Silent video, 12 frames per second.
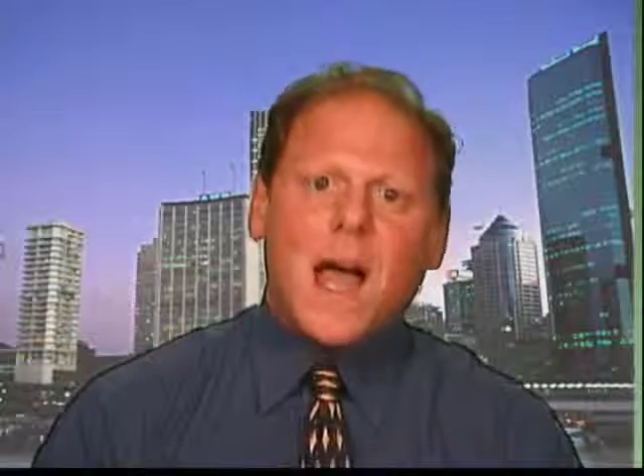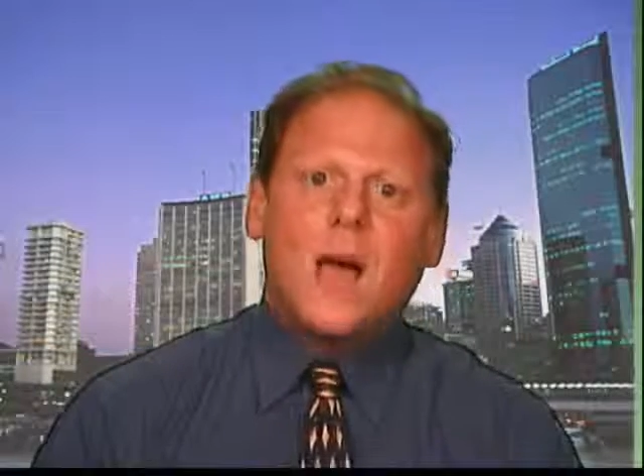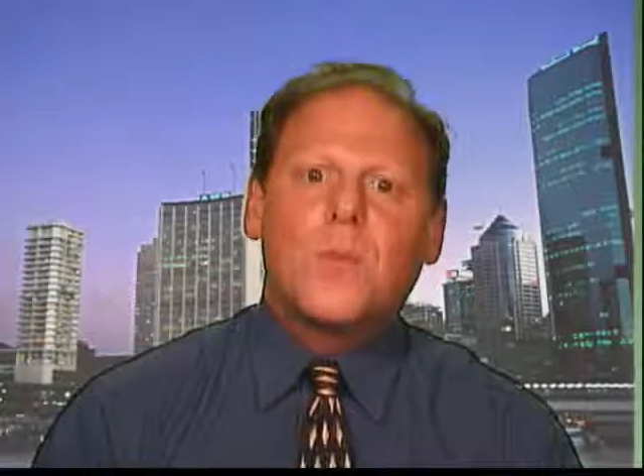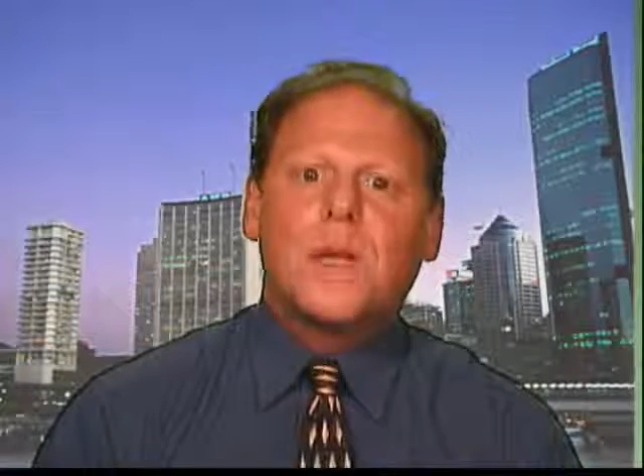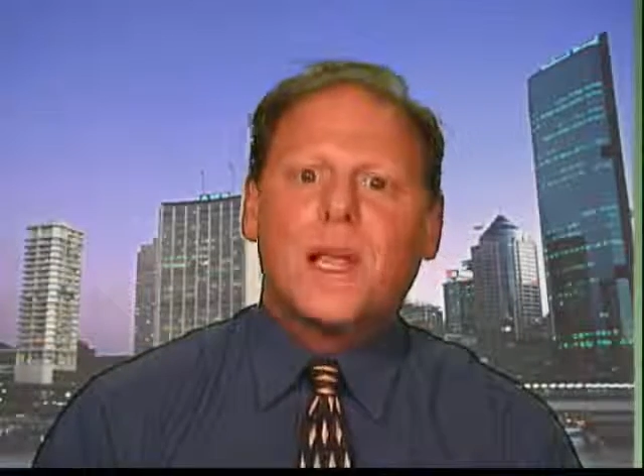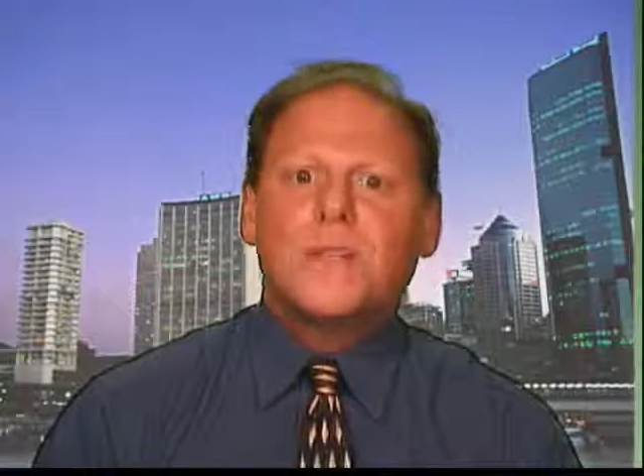I
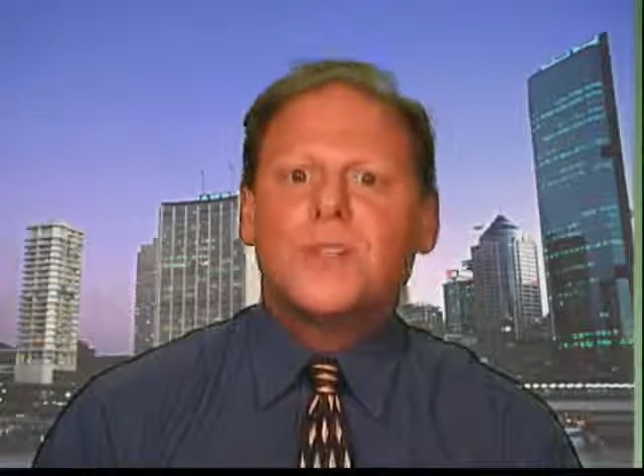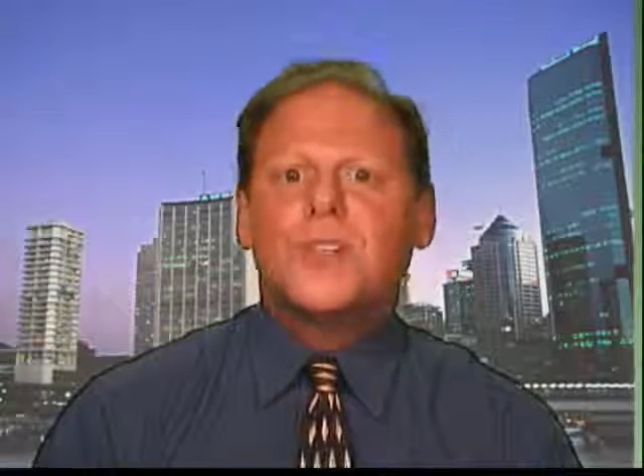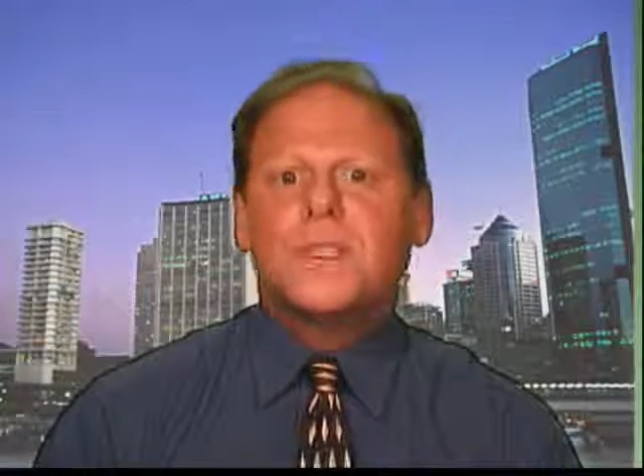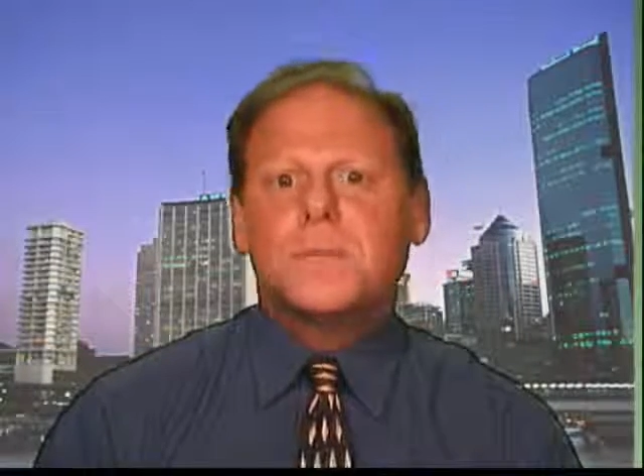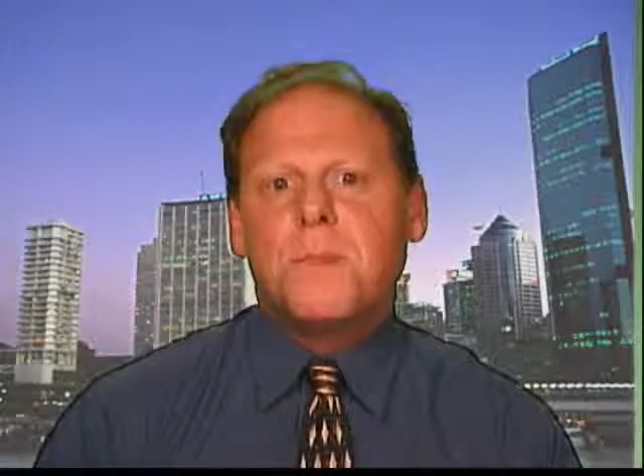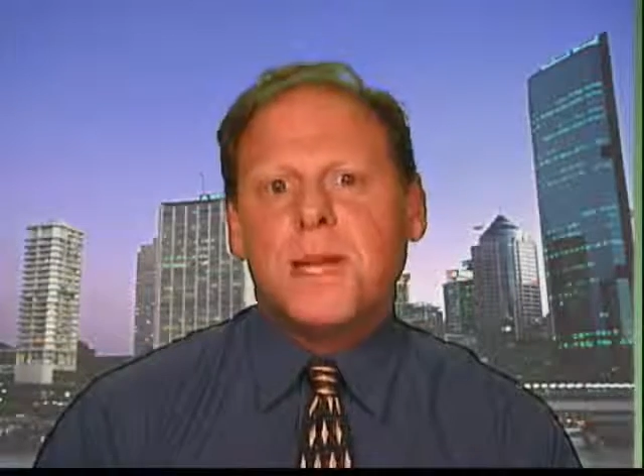would like to
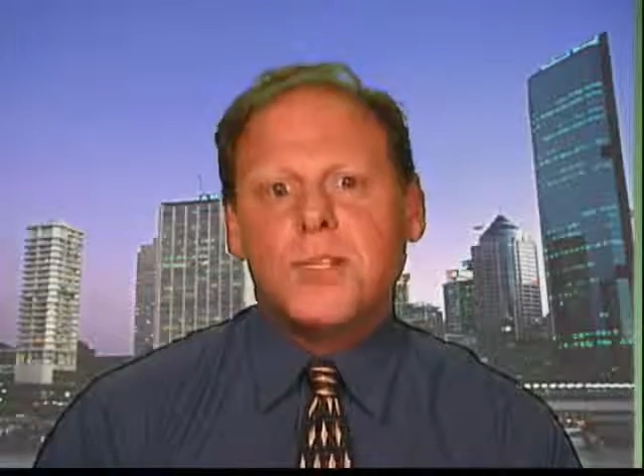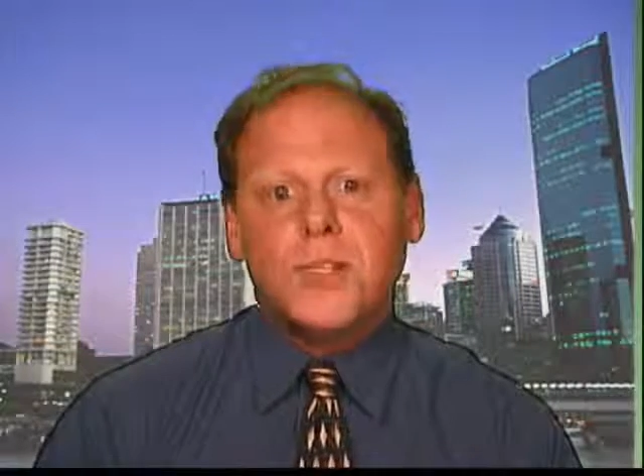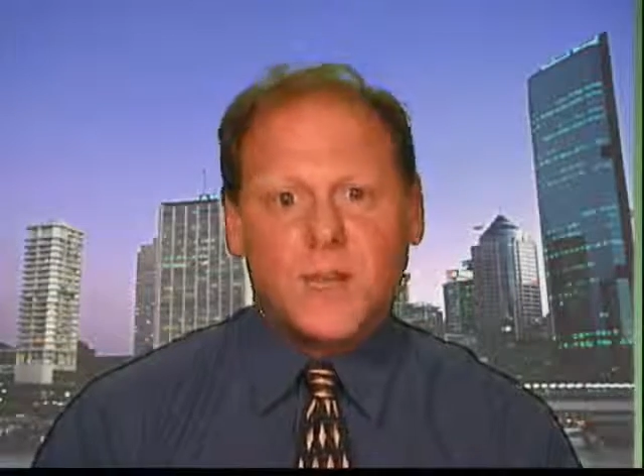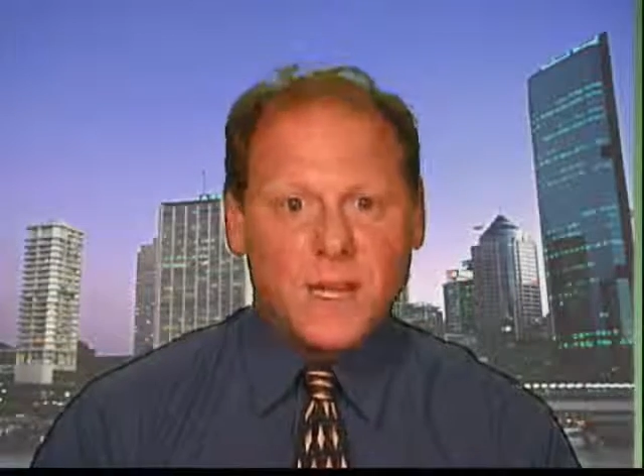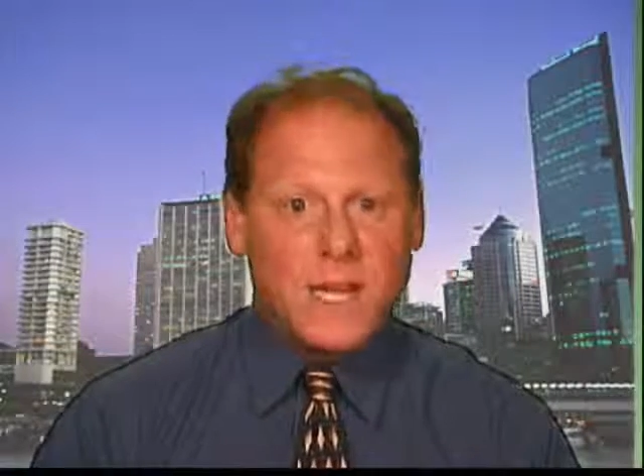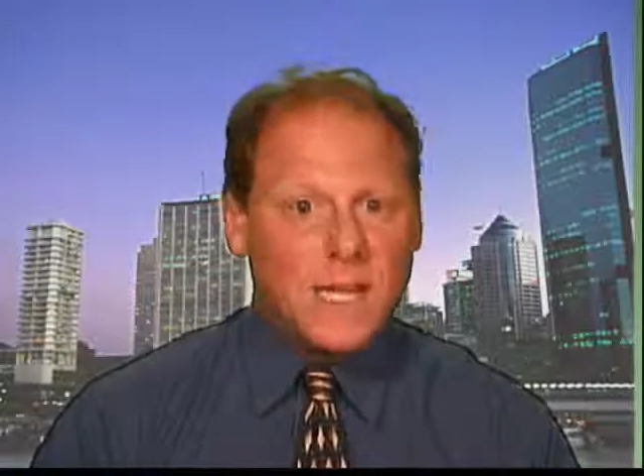just
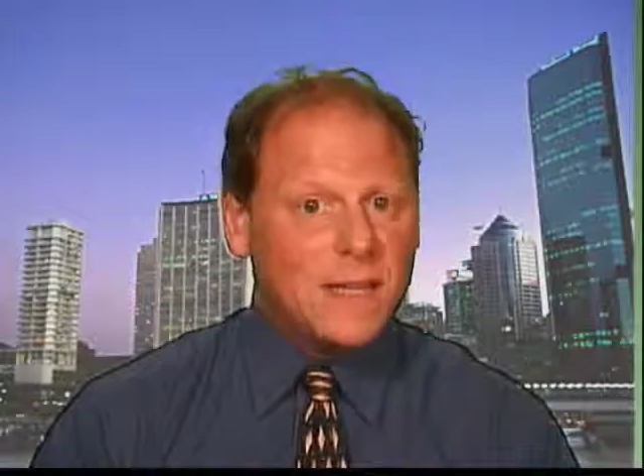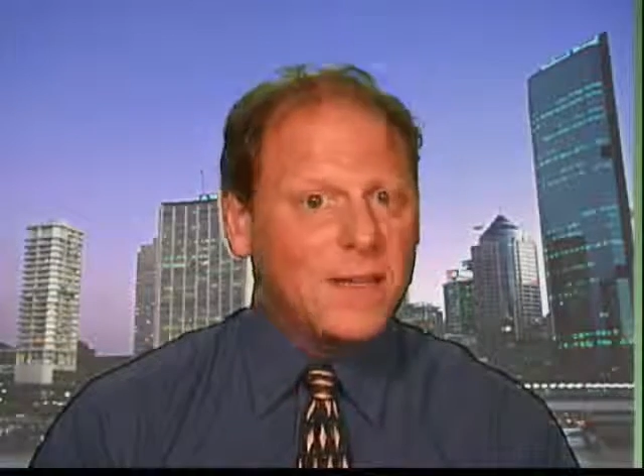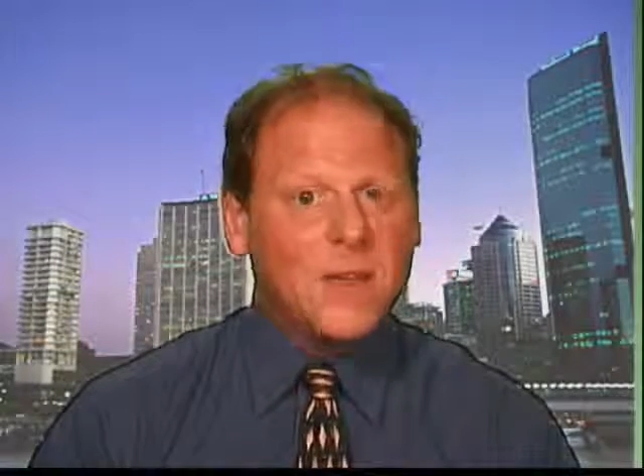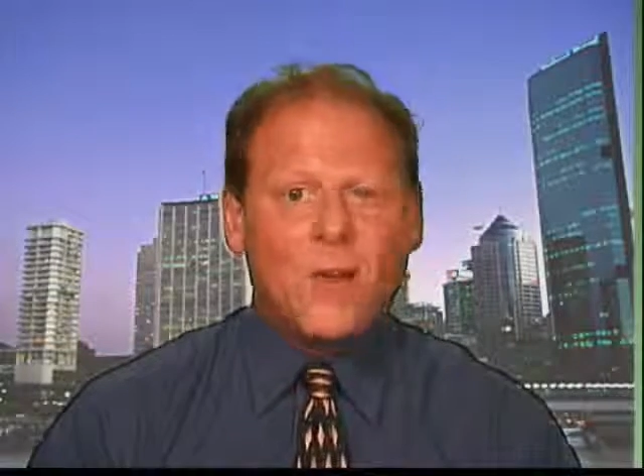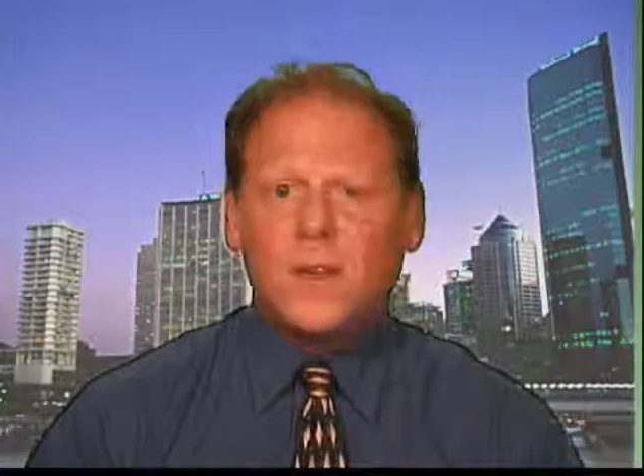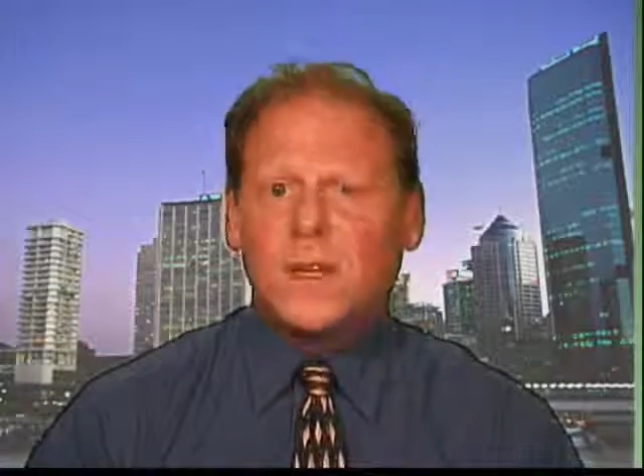mention again
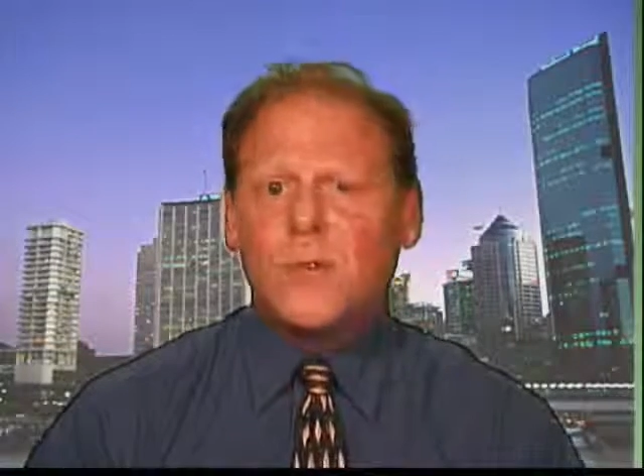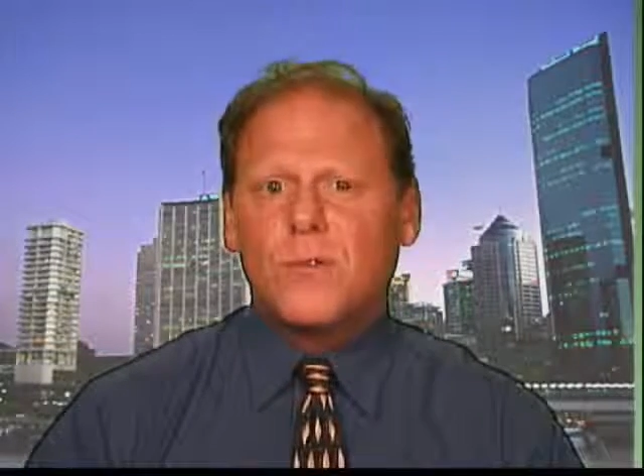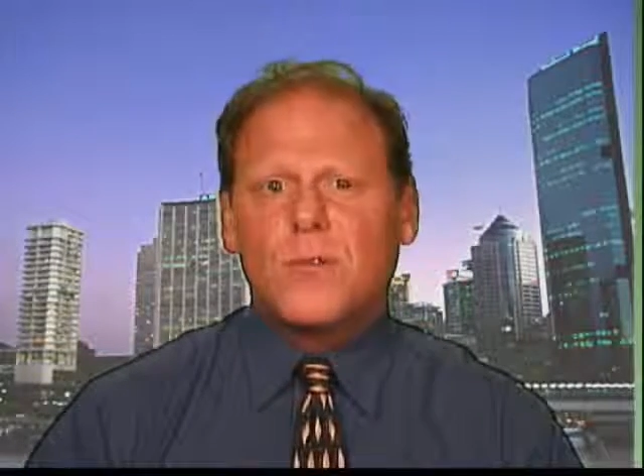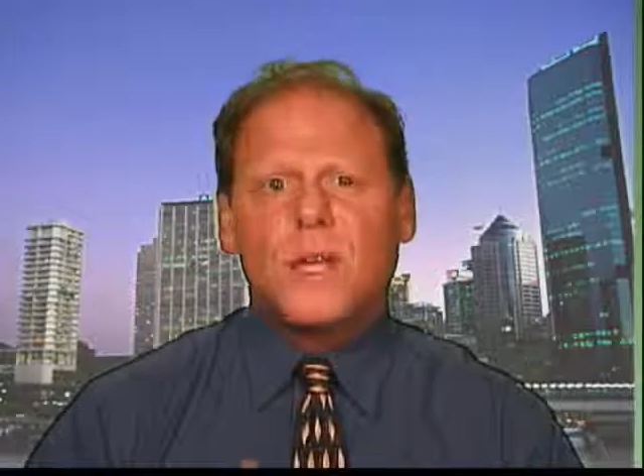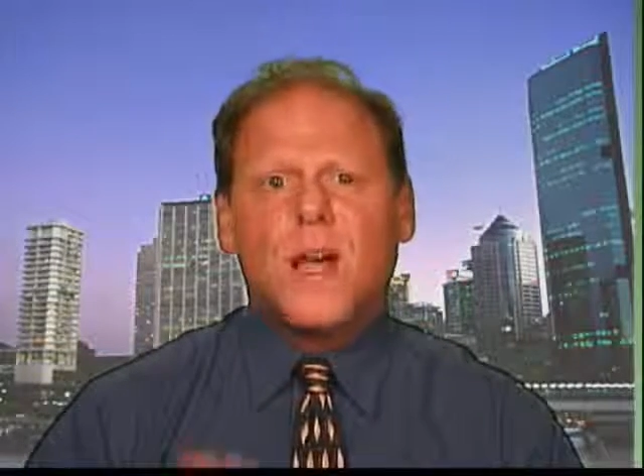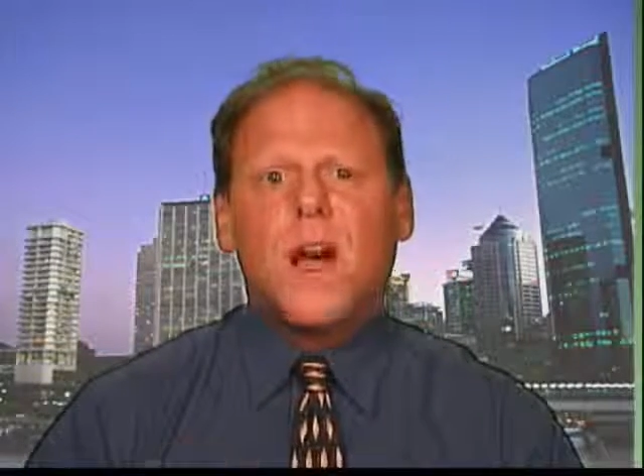that there are literally